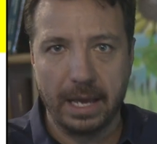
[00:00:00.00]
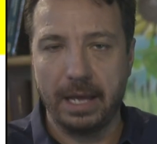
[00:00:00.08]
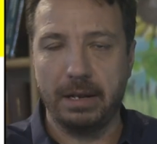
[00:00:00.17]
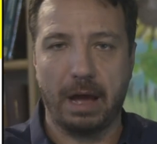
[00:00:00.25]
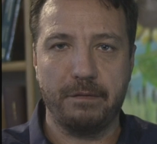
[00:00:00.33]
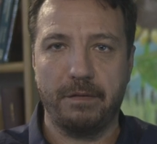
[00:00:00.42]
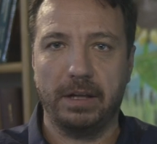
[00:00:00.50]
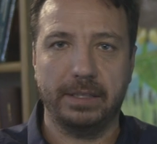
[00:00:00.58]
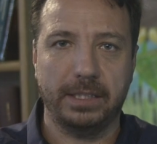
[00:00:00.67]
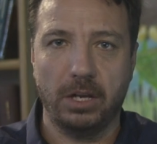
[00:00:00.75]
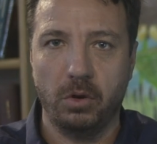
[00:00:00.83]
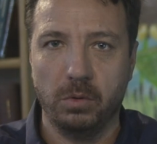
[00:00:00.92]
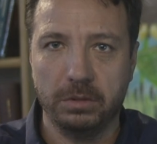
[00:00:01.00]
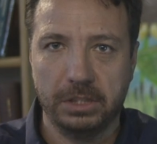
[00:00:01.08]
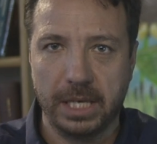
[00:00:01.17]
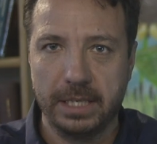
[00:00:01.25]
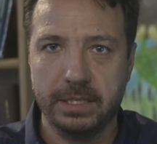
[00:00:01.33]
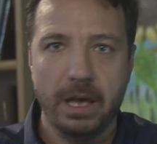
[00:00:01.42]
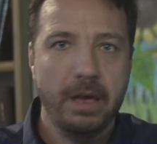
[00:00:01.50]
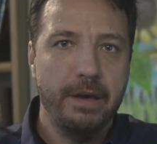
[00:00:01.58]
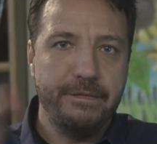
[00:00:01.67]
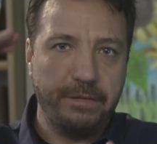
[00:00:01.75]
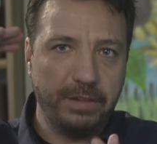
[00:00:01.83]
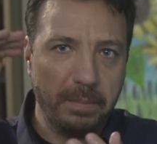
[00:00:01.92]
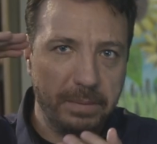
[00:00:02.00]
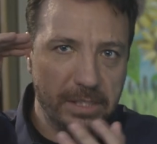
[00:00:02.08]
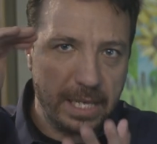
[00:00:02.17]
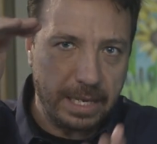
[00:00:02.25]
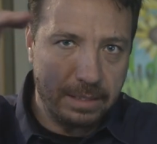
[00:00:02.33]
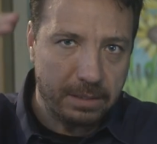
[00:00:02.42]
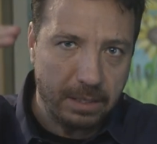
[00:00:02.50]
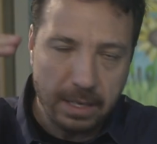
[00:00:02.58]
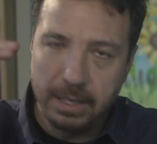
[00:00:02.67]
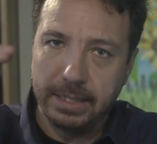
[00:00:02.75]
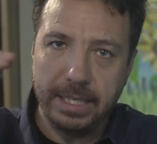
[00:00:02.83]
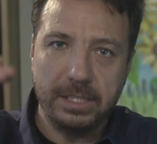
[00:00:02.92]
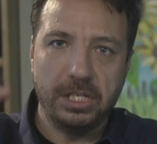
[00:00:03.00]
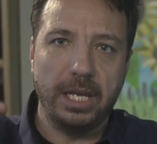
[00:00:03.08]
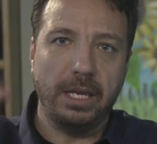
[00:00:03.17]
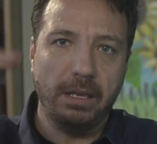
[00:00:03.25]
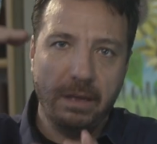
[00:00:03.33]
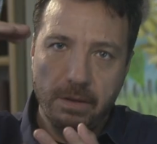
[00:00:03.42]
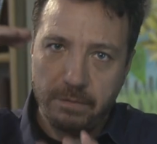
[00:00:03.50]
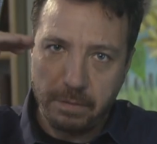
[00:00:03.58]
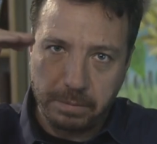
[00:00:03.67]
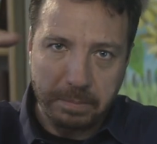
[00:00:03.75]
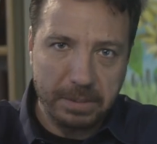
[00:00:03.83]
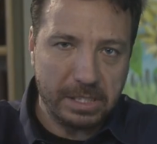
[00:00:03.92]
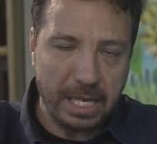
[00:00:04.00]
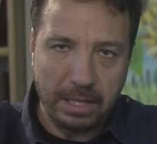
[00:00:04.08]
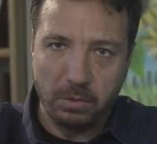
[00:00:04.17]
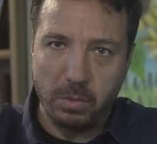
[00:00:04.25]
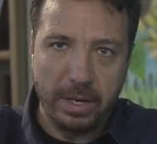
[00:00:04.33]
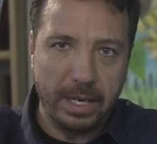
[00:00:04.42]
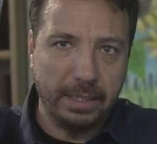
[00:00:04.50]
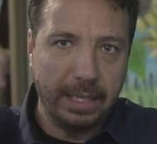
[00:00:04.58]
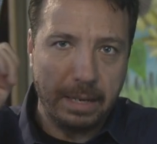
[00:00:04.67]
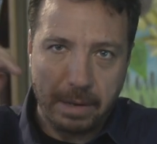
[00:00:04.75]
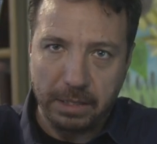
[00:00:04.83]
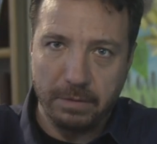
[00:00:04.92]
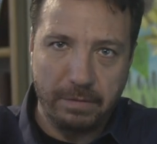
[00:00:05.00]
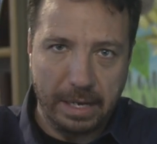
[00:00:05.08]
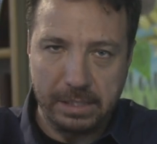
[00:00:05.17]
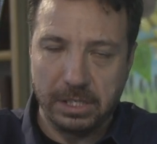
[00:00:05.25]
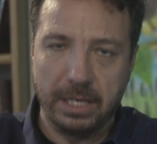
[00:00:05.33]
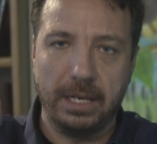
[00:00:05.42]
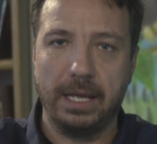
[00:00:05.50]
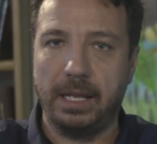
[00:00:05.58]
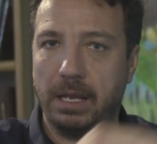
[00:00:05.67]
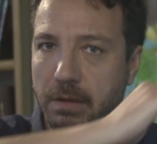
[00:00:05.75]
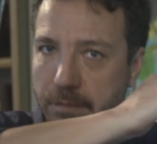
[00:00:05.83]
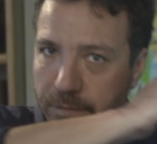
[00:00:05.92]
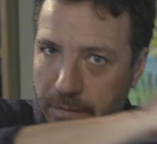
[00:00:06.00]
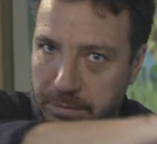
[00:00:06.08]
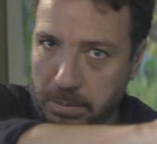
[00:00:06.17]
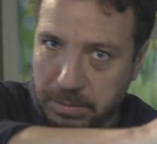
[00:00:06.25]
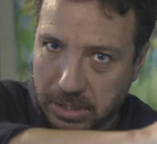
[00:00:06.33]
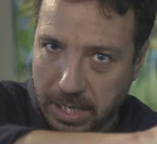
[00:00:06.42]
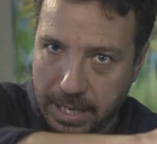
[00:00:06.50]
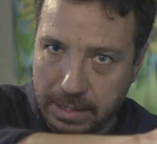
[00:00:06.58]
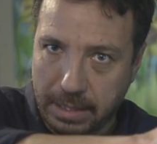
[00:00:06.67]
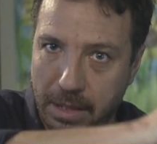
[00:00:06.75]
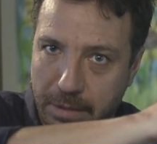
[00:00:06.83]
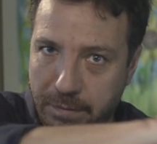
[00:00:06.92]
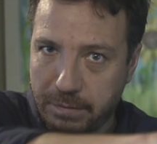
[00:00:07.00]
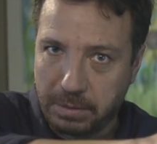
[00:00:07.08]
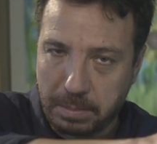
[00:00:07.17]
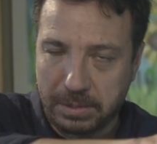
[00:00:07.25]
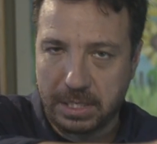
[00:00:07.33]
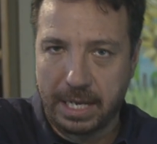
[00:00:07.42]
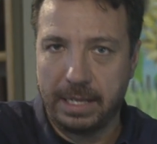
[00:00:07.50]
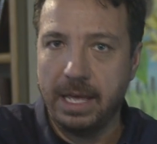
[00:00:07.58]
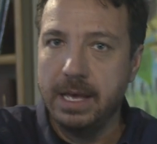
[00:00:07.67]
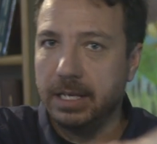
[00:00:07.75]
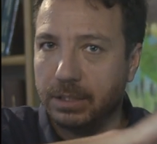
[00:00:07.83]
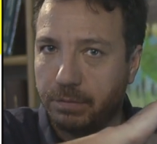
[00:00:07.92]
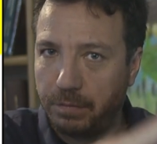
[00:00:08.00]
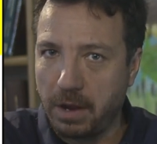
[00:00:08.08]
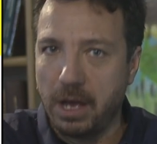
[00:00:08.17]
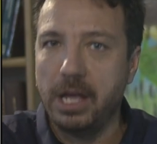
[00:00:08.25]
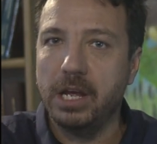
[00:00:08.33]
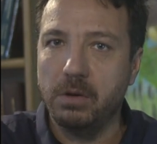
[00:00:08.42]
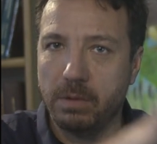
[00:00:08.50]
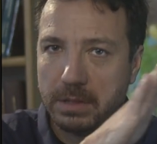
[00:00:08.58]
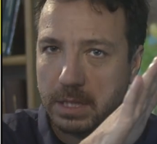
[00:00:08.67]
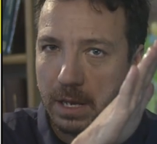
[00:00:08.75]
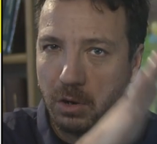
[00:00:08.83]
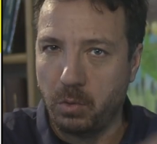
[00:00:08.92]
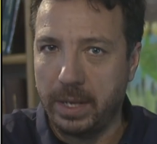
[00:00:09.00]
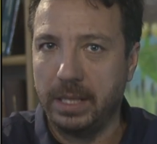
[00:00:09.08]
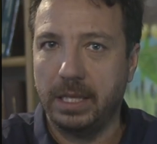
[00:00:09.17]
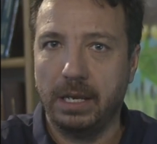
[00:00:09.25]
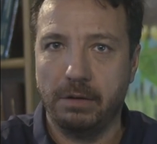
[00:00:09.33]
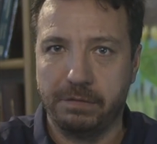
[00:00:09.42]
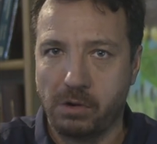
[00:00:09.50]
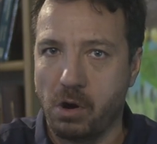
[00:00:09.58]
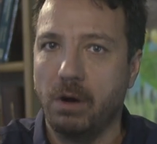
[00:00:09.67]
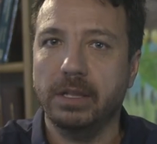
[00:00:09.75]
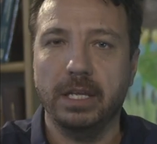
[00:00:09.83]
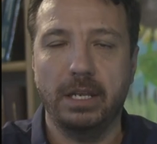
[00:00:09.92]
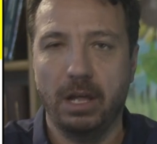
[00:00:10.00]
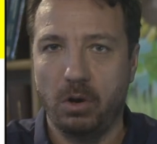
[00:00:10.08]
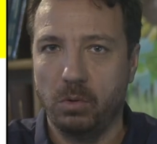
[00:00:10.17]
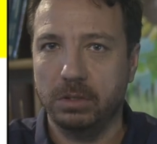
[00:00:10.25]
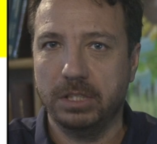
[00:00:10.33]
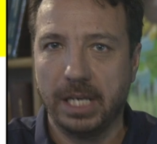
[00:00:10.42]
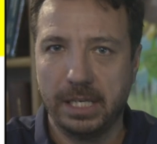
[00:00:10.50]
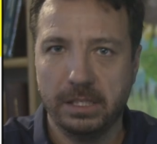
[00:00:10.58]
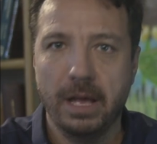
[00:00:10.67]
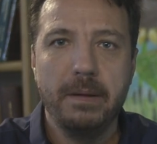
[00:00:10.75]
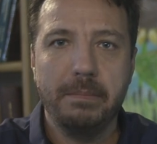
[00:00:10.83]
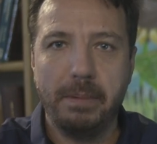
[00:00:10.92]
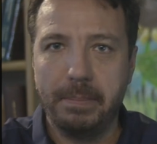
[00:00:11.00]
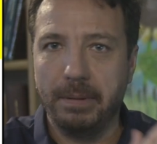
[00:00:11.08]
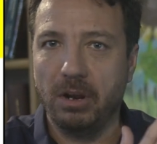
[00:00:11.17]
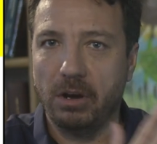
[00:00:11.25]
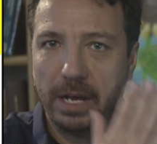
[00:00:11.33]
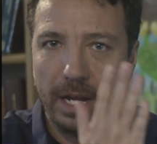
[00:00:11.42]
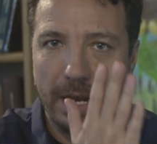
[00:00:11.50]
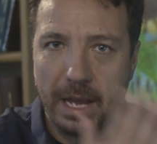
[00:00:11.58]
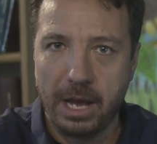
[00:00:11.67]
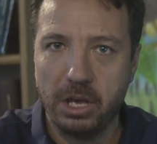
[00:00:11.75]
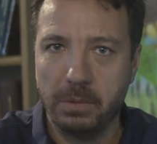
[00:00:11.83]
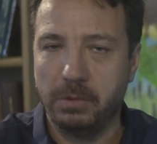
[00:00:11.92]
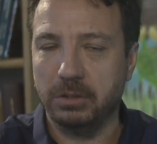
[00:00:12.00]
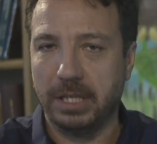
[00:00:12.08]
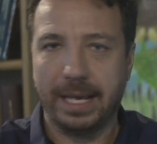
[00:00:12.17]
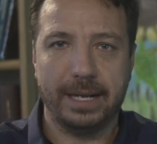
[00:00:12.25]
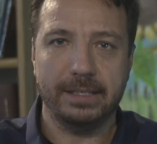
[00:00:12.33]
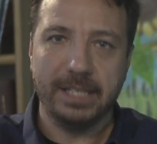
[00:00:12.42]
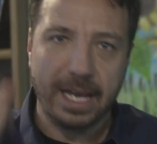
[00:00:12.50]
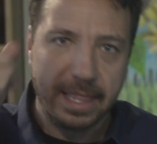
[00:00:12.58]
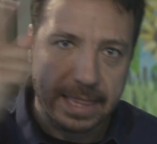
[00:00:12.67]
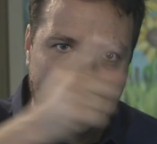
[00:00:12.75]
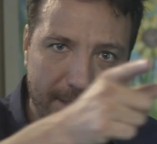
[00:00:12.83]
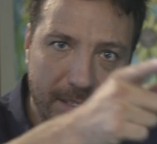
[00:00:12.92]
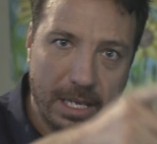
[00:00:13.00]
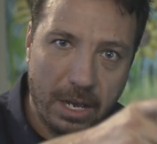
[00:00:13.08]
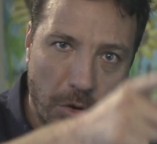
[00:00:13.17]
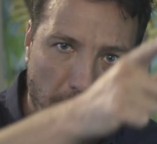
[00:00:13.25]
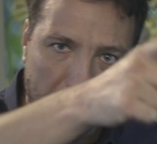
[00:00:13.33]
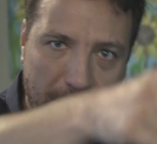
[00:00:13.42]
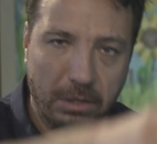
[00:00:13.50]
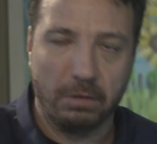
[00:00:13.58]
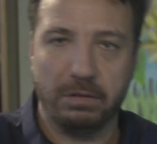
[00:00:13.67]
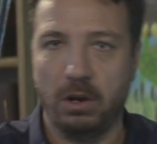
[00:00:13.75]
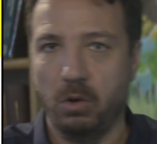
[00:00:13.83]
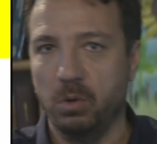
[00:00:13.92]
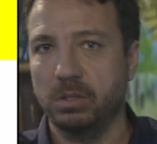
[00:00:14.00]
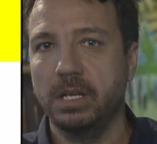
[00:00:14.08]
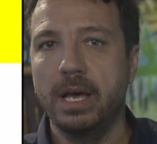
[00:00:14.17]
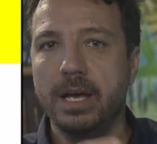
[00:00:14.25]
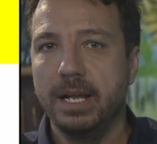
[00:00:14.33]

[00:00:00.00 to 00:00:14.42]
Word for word: And I felt that the Lord says, 50% teaching, 50% word and motivation, and then 50%, the other 50% is flowing with the anointing of God. And the Lord says, people are going to know you because they're going to say, that's the anointed of the Lord.